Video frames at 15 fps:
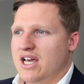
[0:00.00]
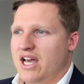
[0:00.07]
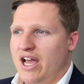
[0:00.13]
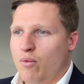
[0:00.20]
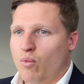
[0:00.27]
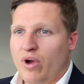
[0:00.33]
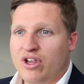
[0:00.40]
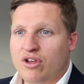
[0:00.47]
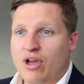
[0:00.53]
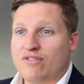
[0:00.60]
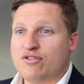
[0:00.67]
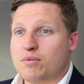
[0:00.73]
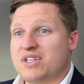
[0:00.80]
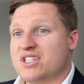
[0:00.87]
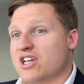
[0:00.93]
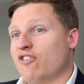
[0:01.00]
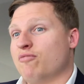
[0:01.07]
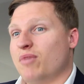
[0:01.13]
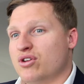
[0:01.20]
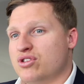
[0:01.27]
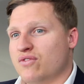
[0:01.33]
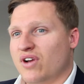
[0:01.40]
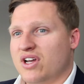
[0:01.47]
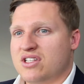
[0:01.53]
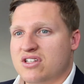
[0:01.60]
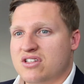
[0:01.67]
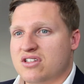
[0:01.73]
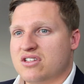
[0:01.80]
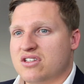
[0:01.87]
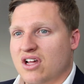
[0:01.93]
where you have to be
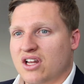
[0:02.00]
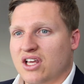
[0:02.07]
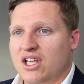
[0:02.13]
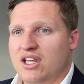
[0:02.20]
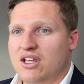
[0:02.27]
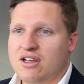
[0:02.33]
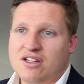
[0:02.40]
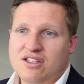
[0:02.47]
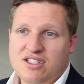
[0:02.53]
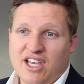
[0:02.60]
self-motivated to study,